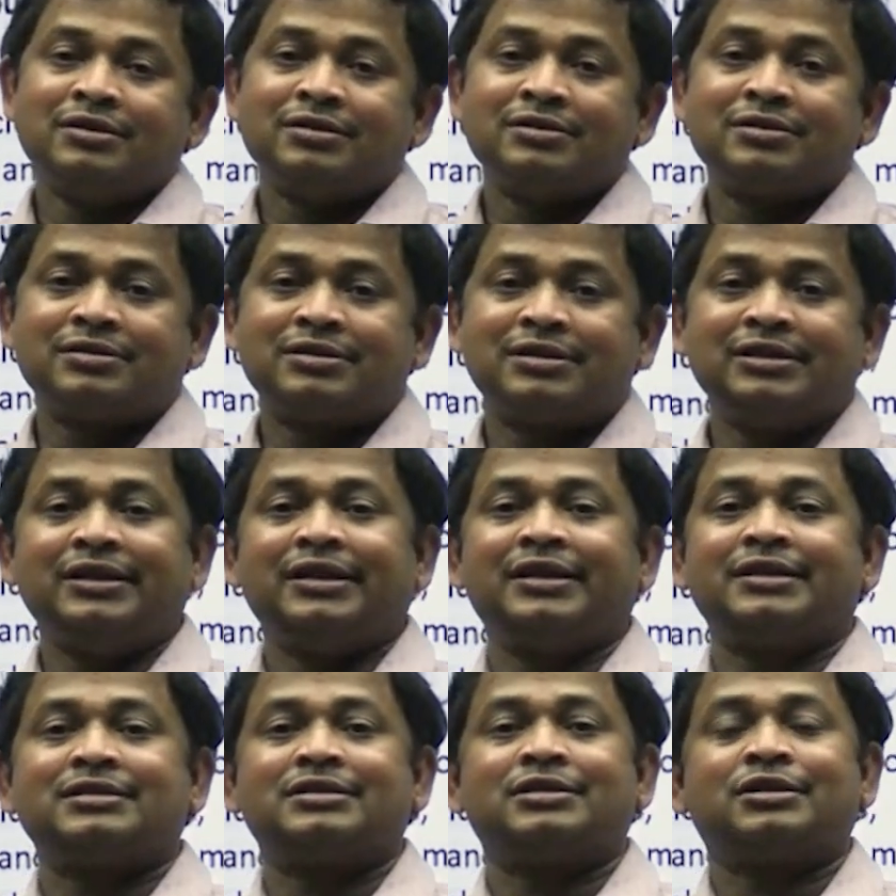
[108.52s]

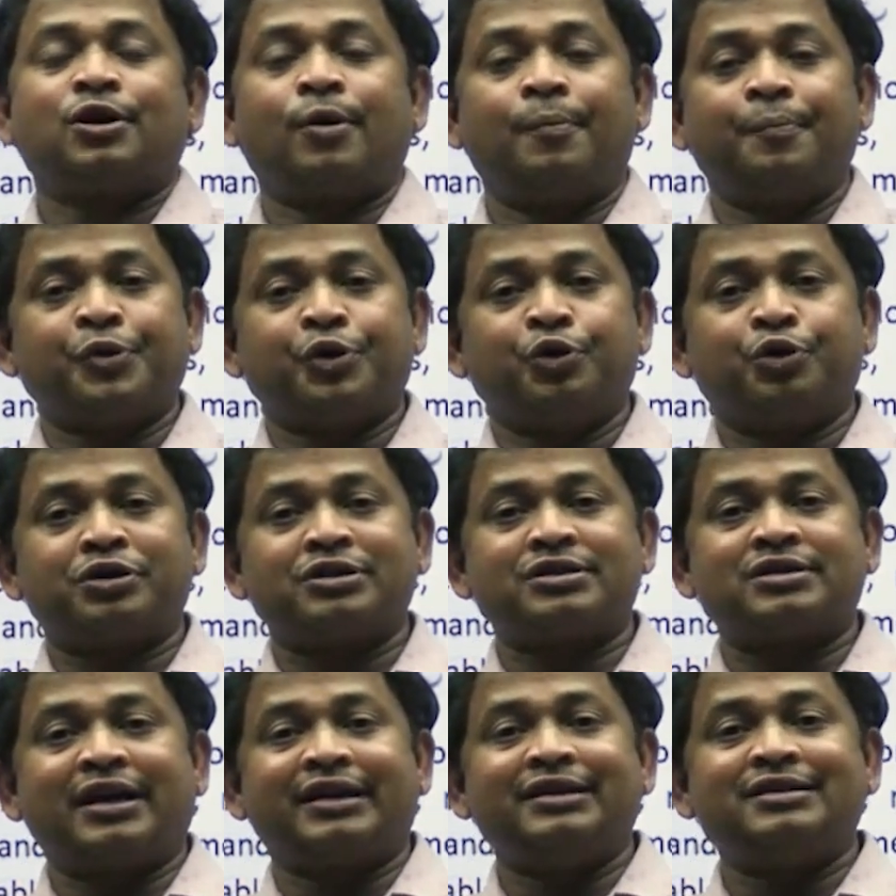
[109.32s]
CS, computer
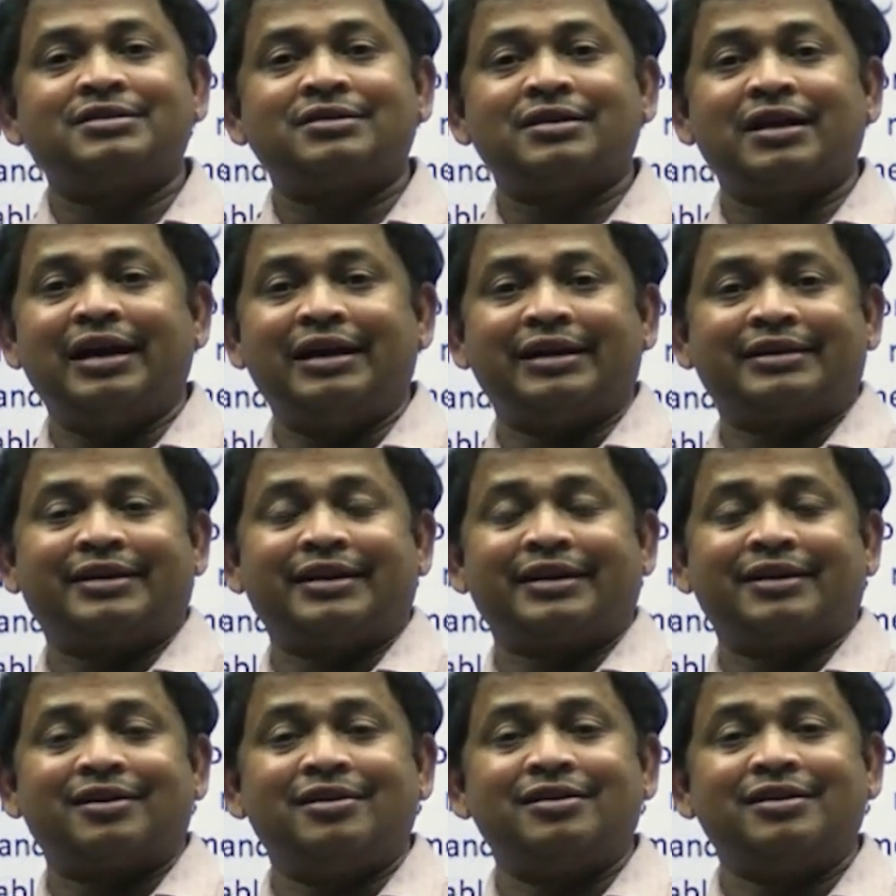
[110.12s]
science,
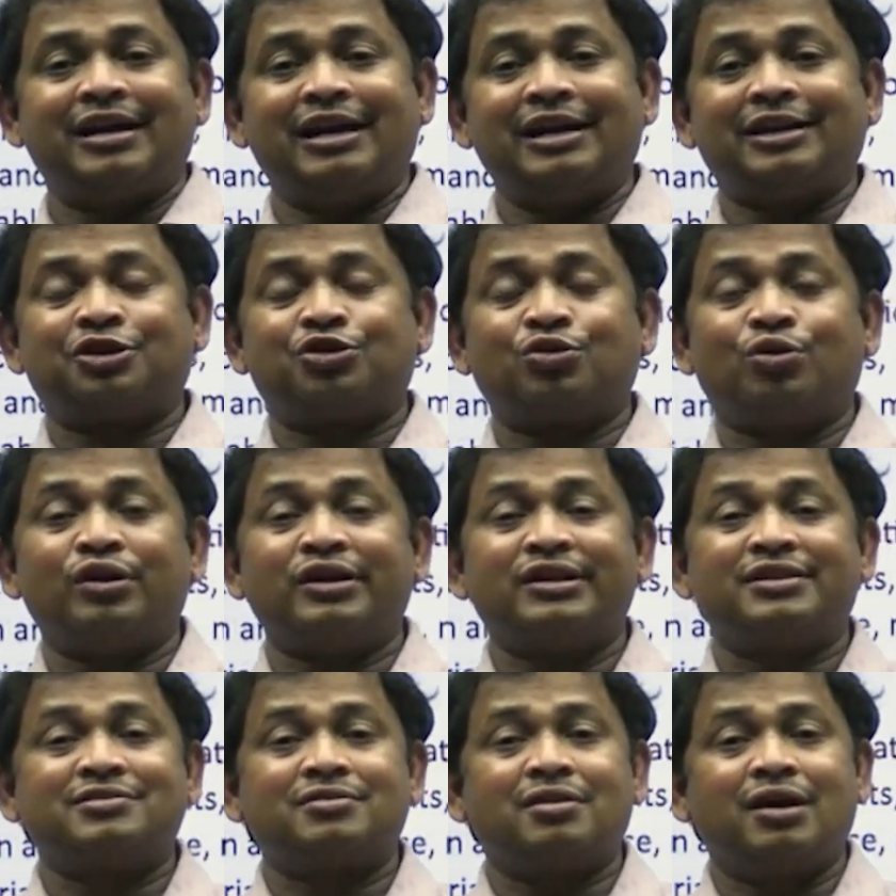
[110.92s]
electrical,
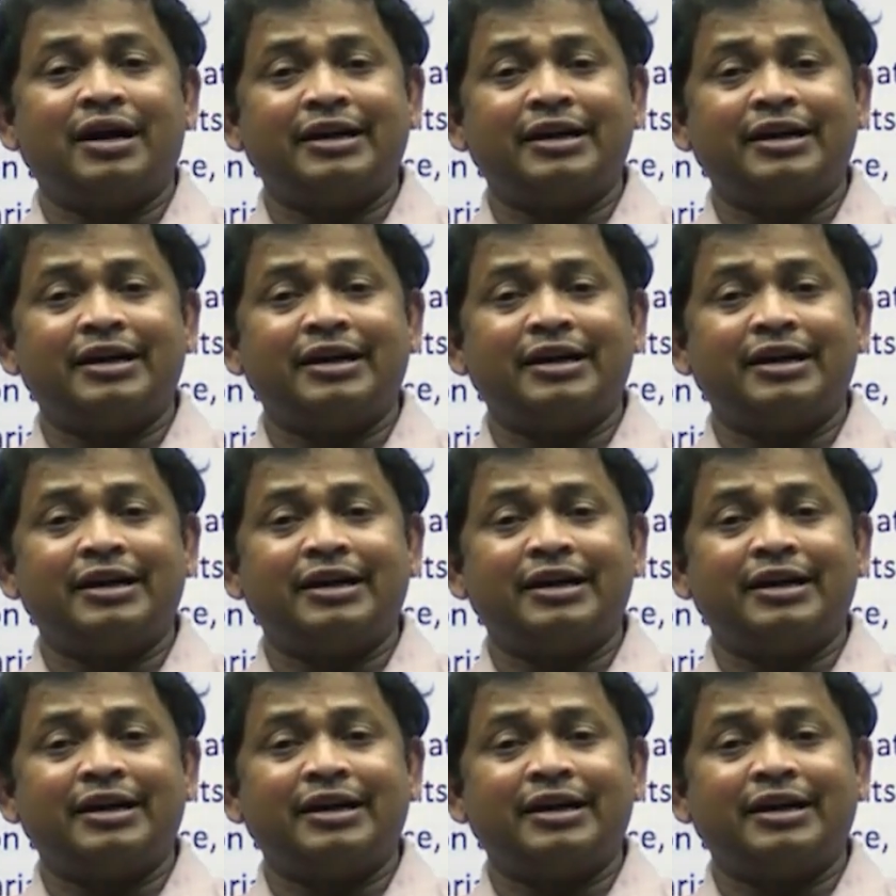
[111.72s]
electronics,